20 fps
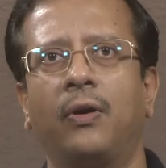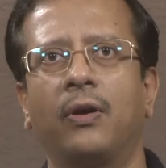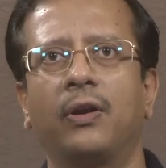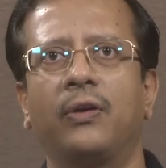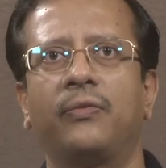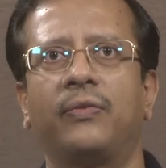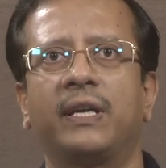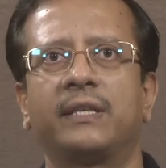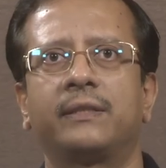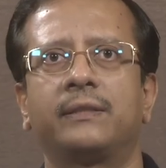
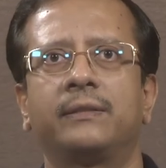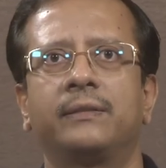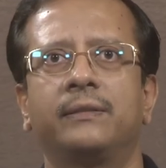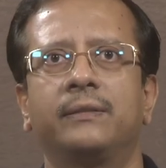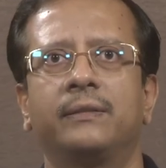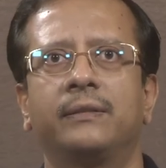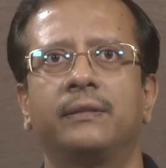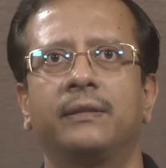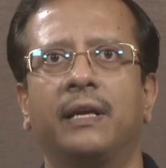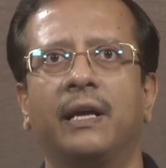all of
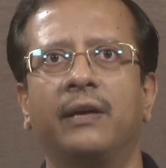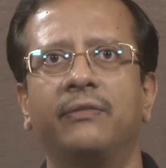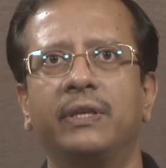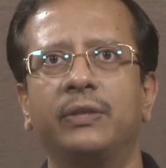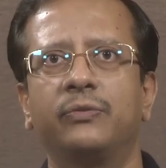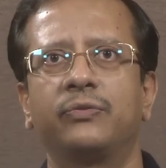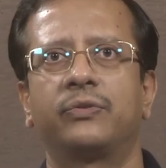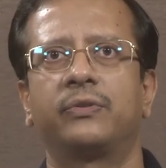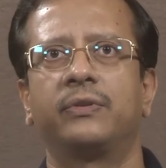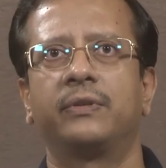us have
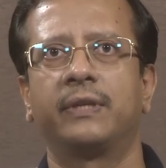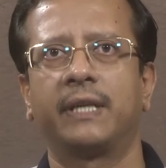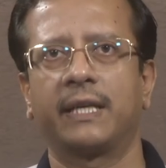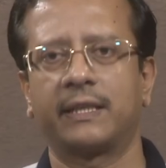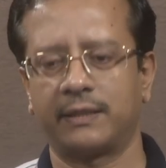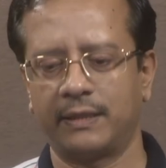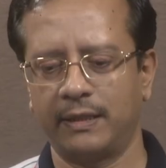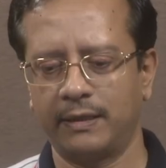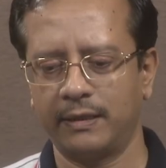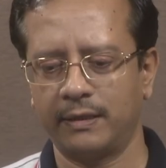used
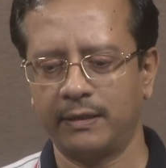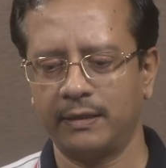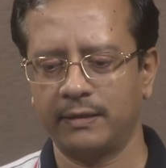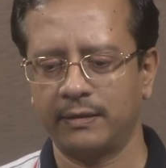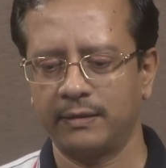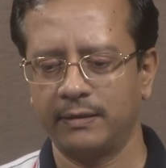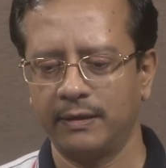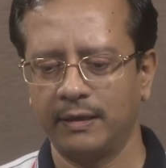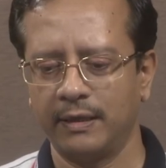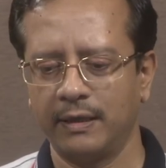text
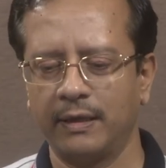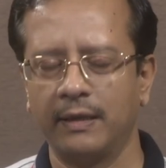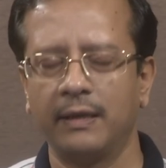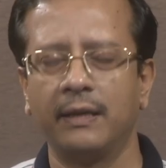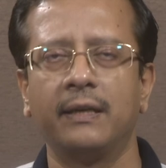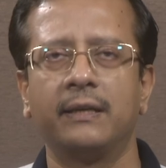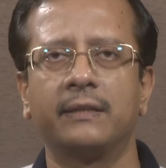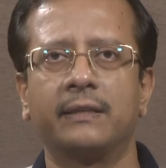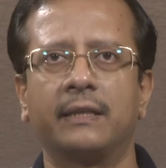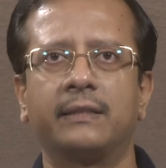editors
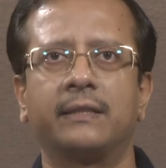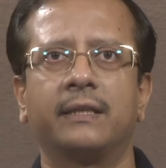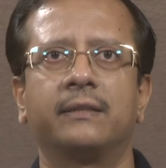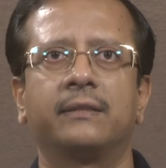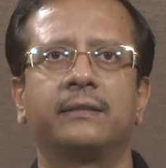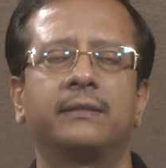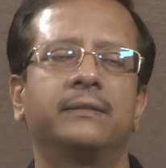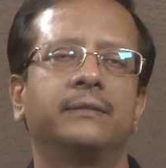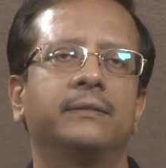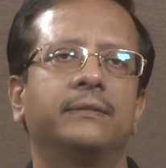such
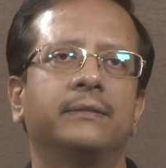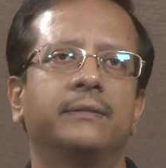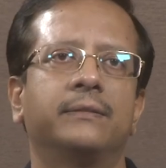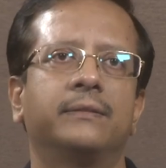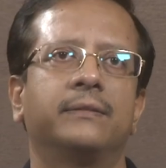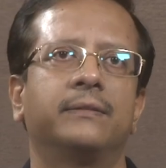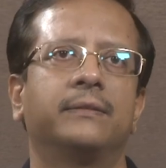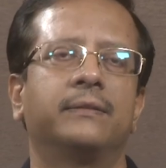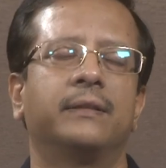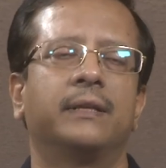as
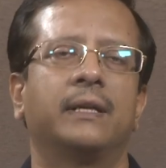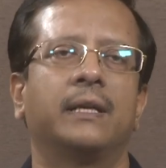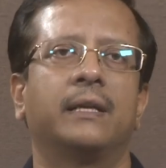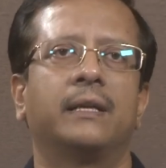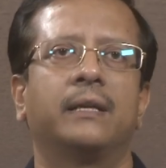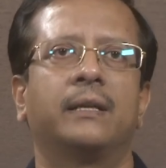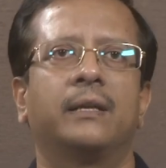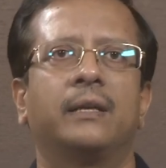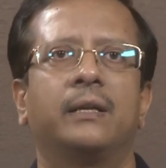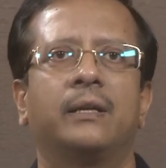
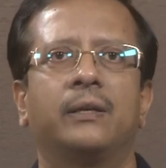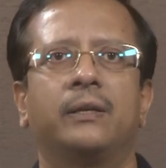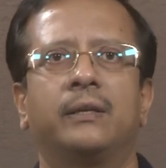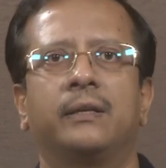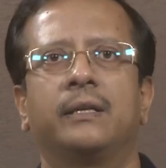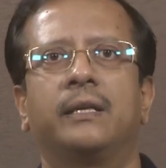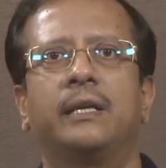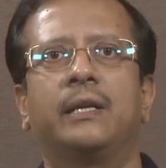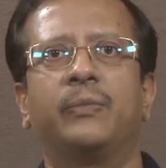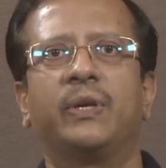
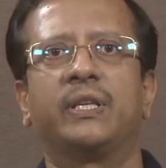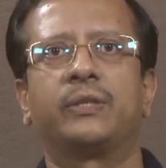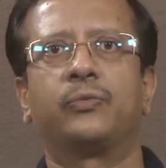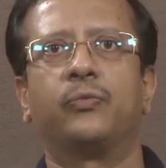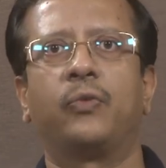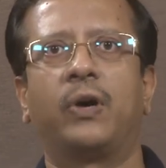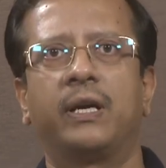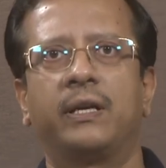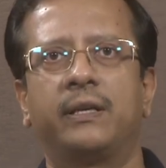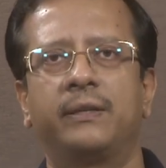
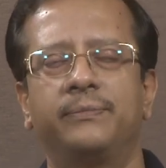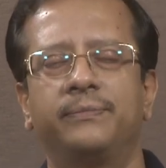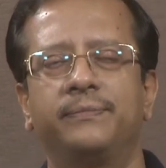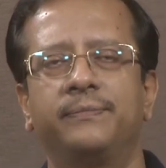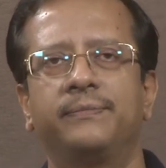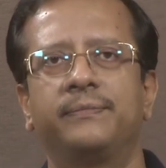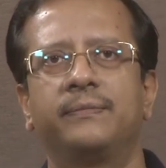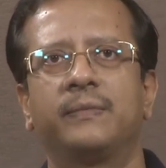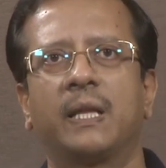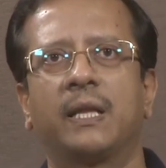MS Word
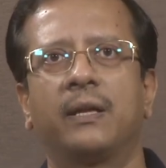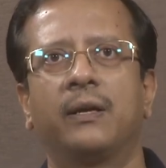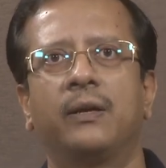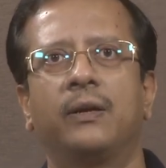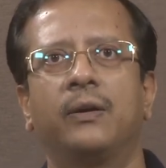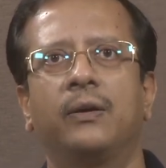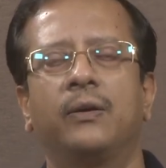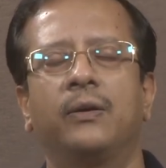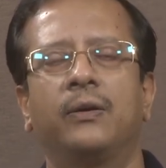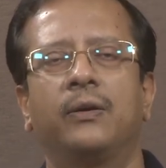
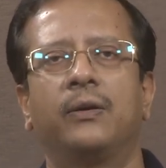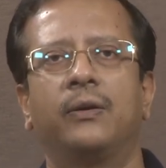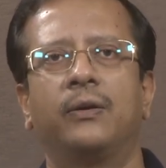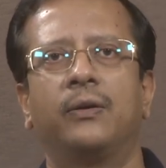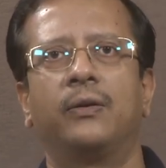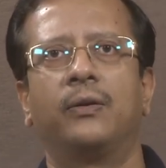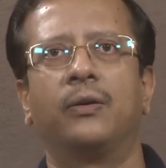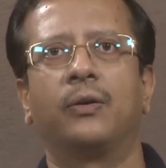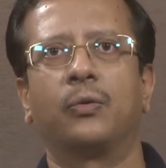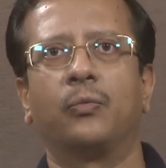
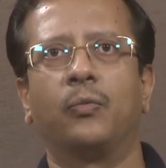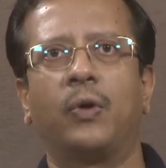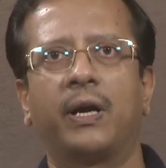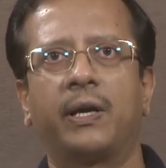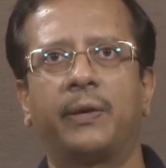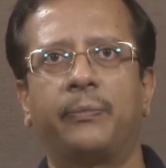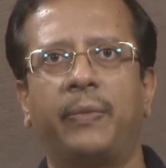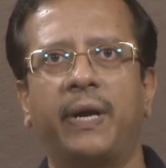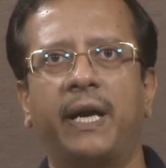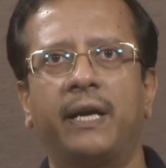or
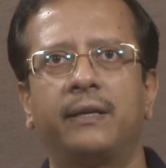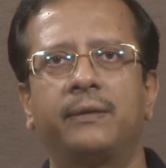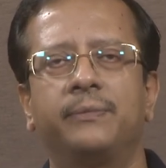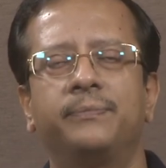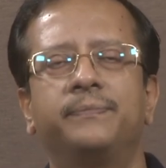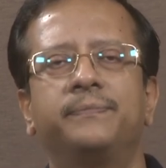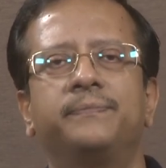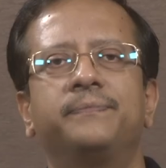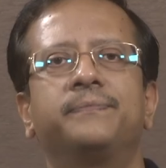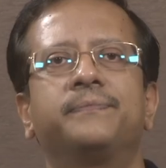WordPad.
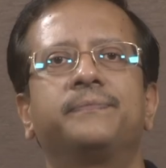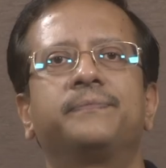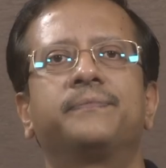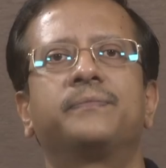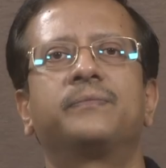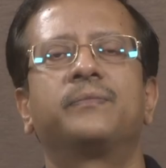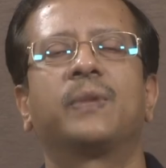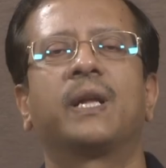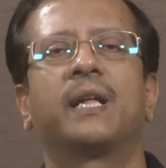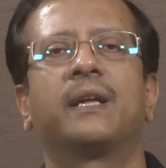
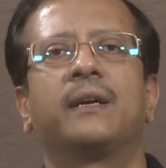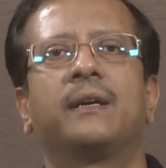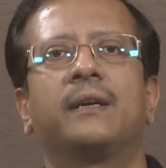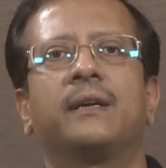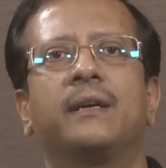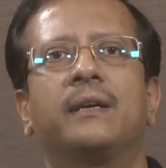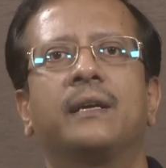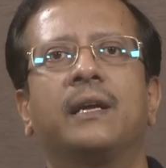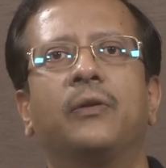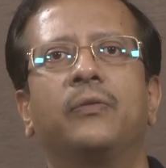
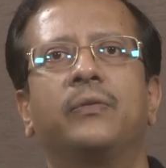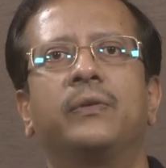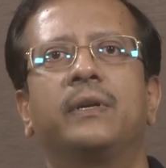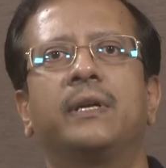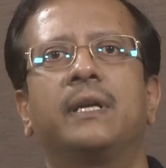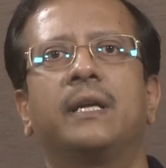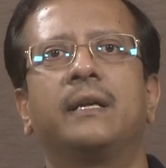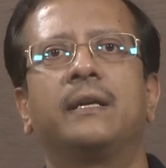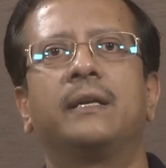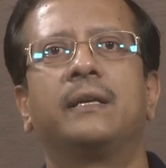Now
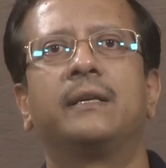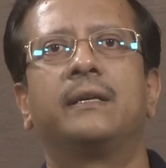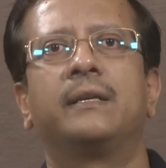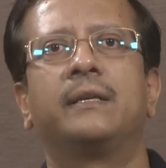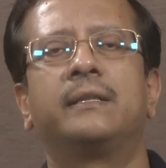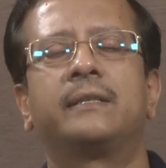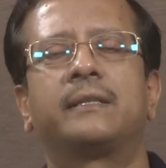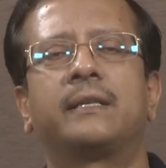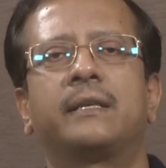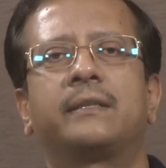
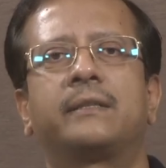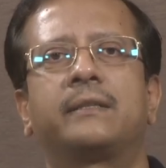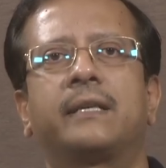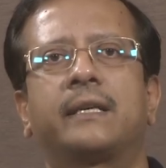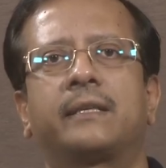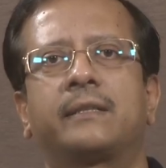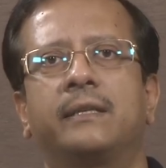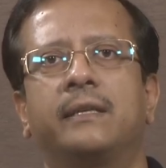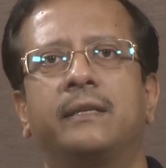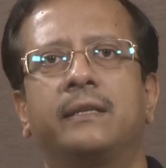in such
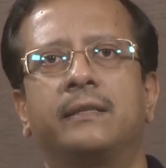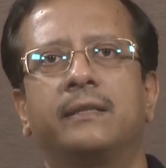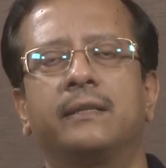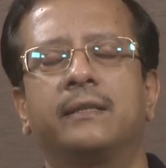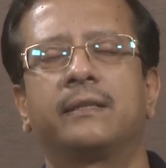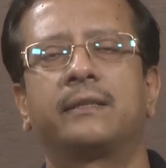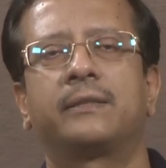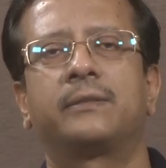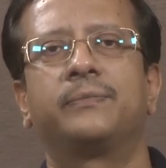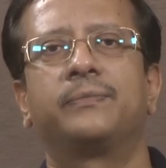text
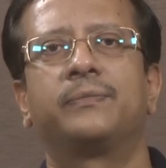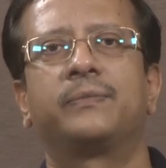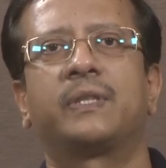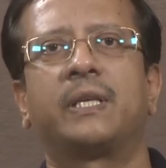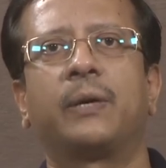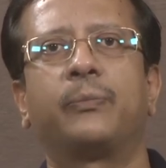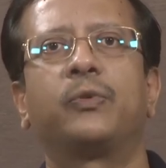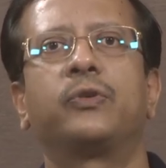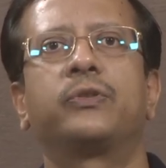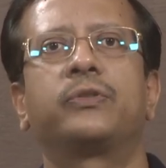editors,
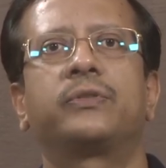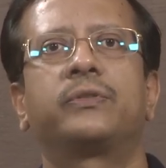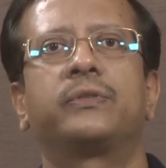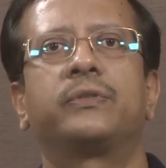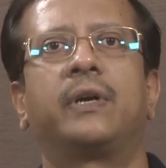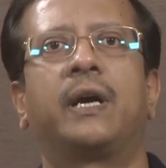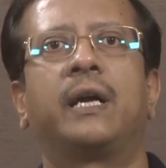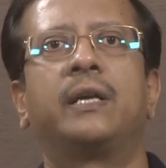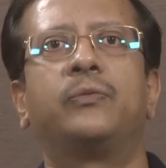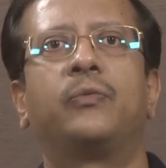suppose
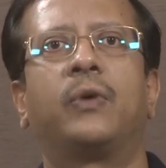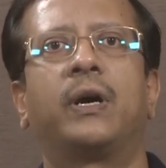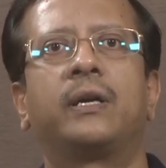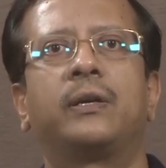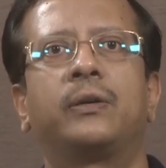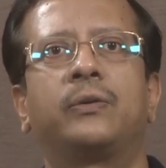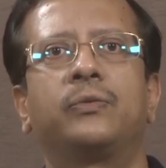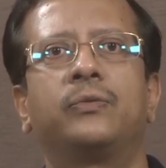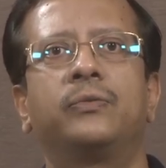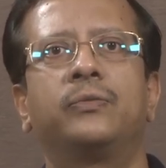I
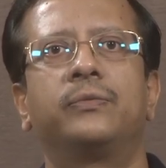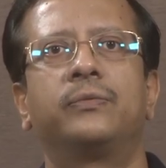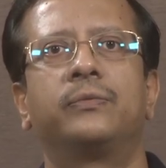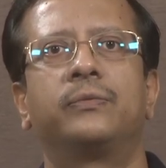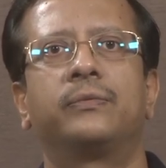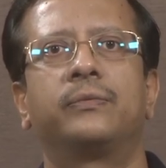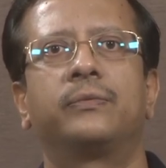want to